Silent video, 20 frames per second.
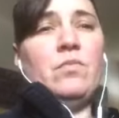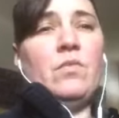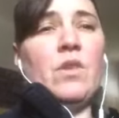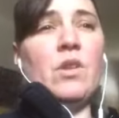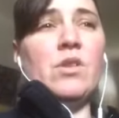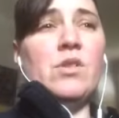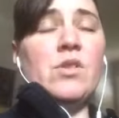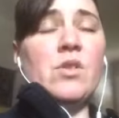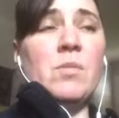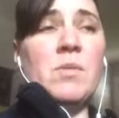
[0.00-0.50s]

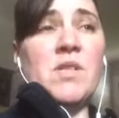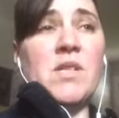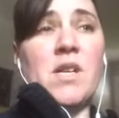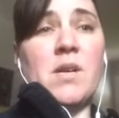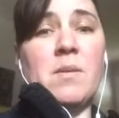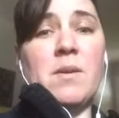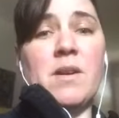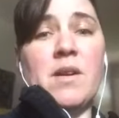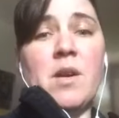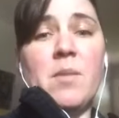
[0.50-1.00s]
So I'm going to talk
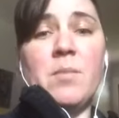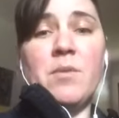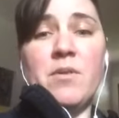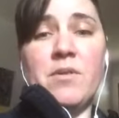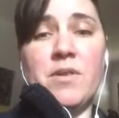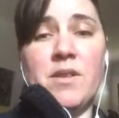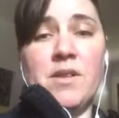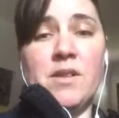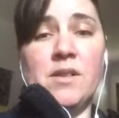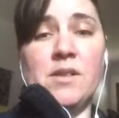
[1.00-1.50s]
about a couple of
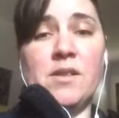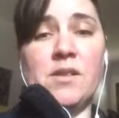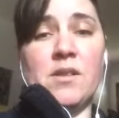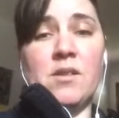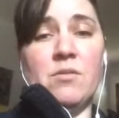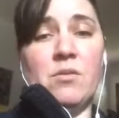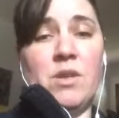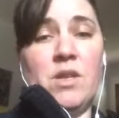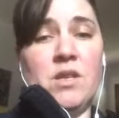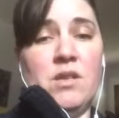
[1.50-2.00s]
things that
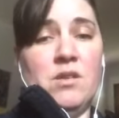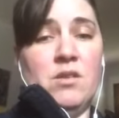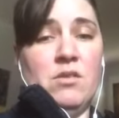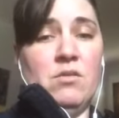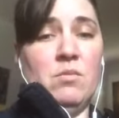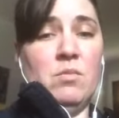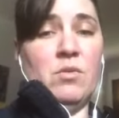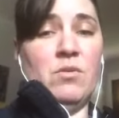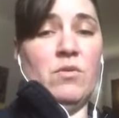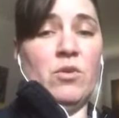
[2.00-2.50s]
we can do
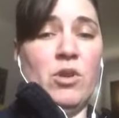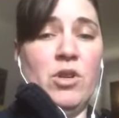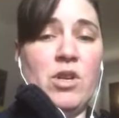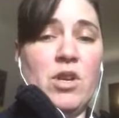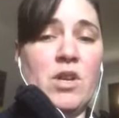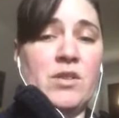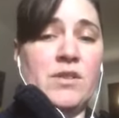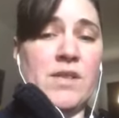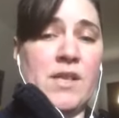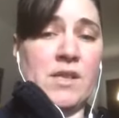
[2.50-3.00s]
before you
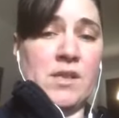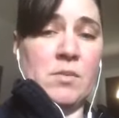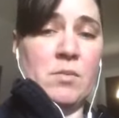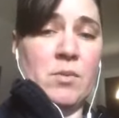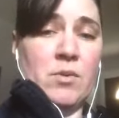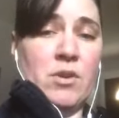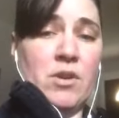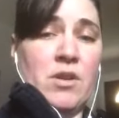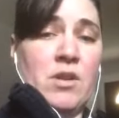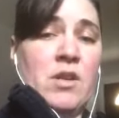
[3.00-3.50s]
call tech
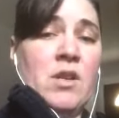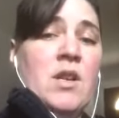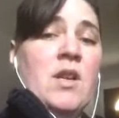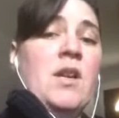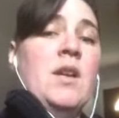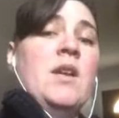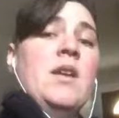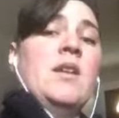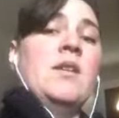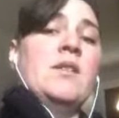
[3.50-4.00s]
support
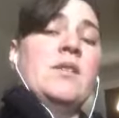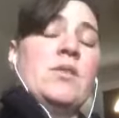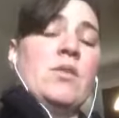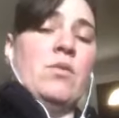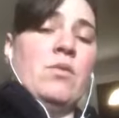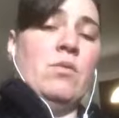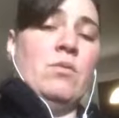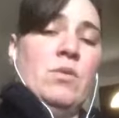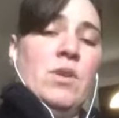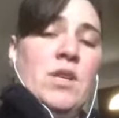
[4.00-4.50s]
so
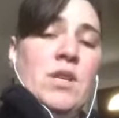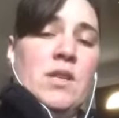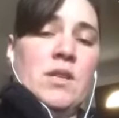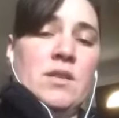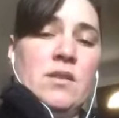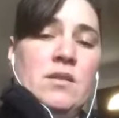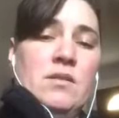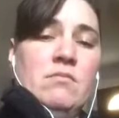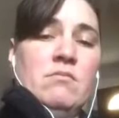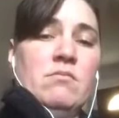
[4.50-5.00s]
that we
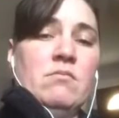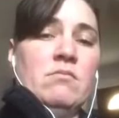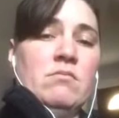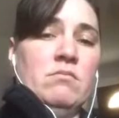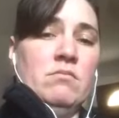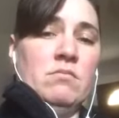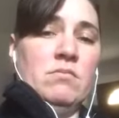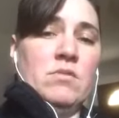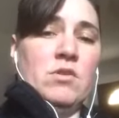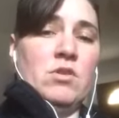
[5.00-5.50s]
can
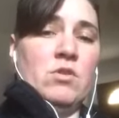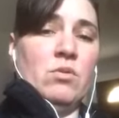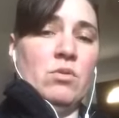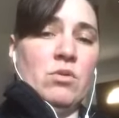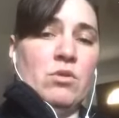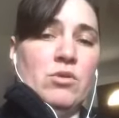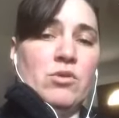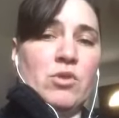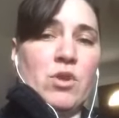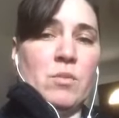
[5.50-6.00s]
do a
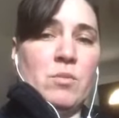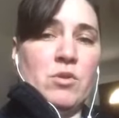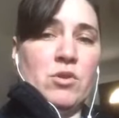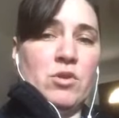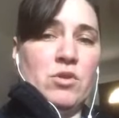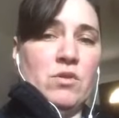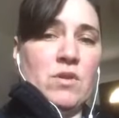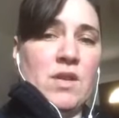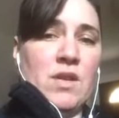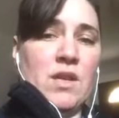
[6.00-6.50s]
little
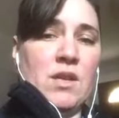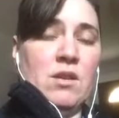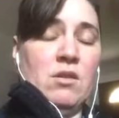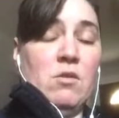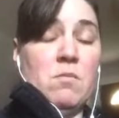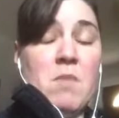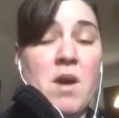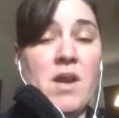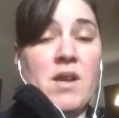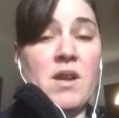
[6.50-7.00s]
troubleshooting and you
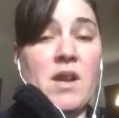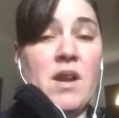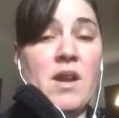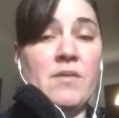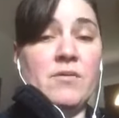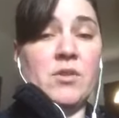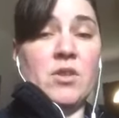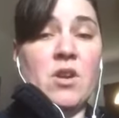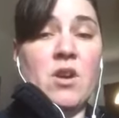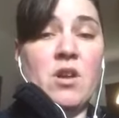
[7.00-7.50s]
might not have
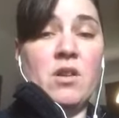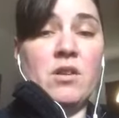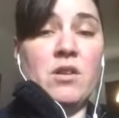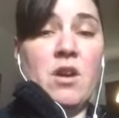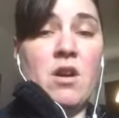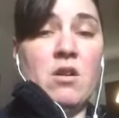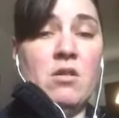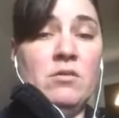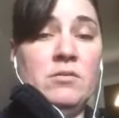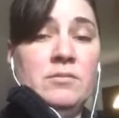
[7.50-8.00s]
to call at
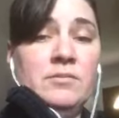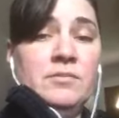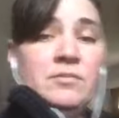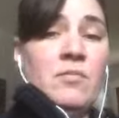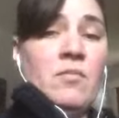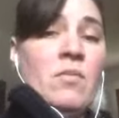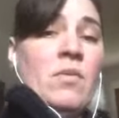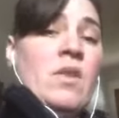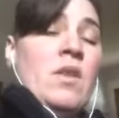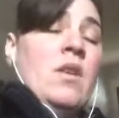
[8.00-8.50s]
all.
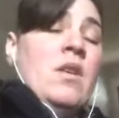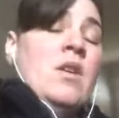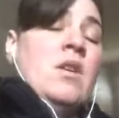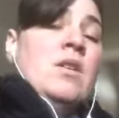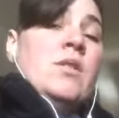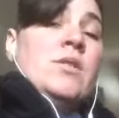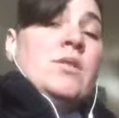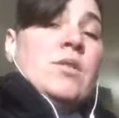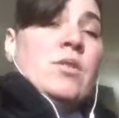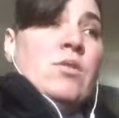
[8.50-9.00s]

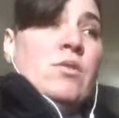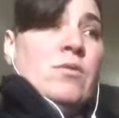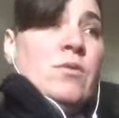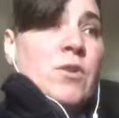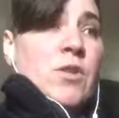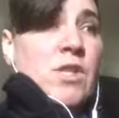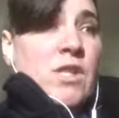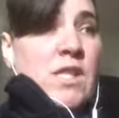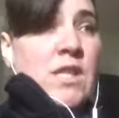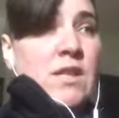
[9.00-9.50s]
So the
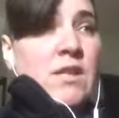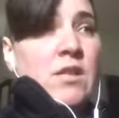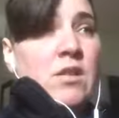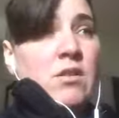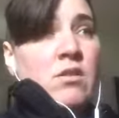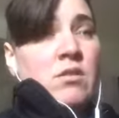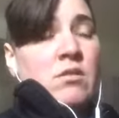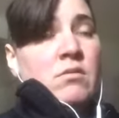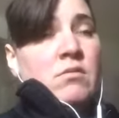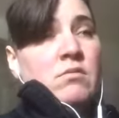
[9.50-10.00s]
first thing that
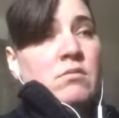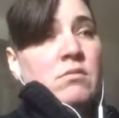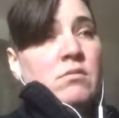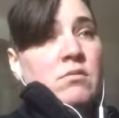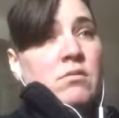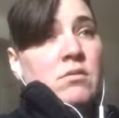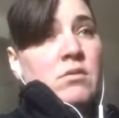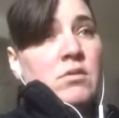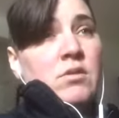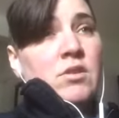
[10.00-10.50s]
you're
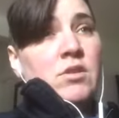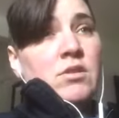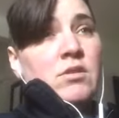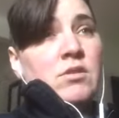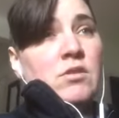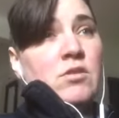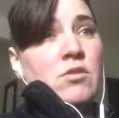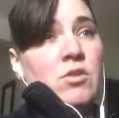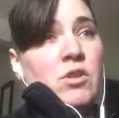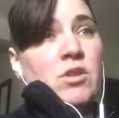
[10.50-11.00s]

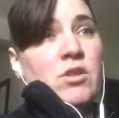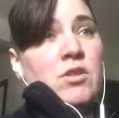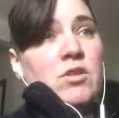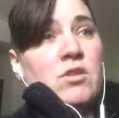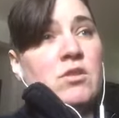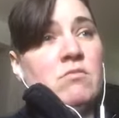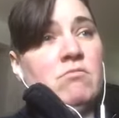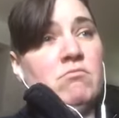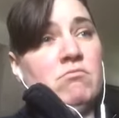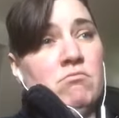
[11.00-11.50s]
going
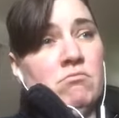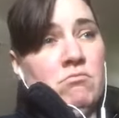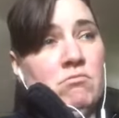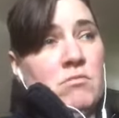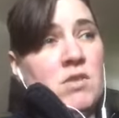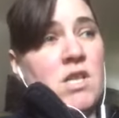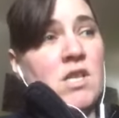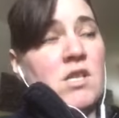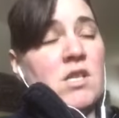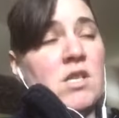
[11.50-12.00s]
to
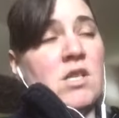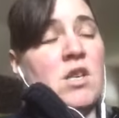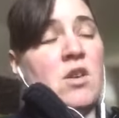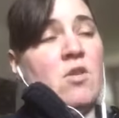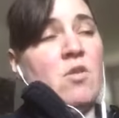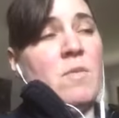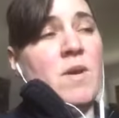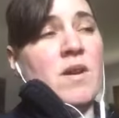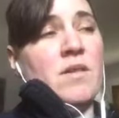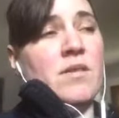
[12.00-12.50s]
need to know
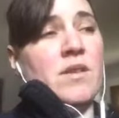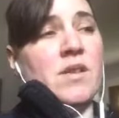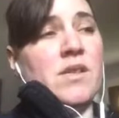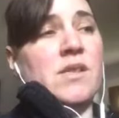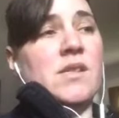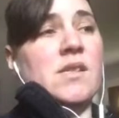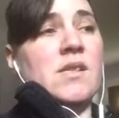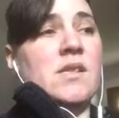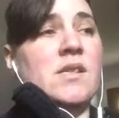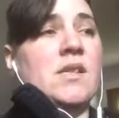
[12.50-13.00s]
about this
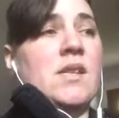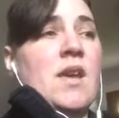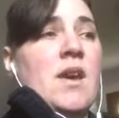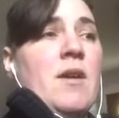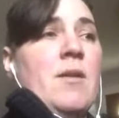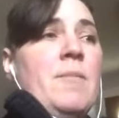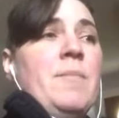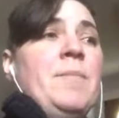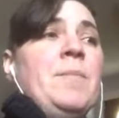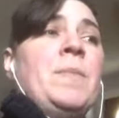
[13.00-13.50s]
is
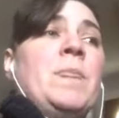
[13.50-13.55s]
that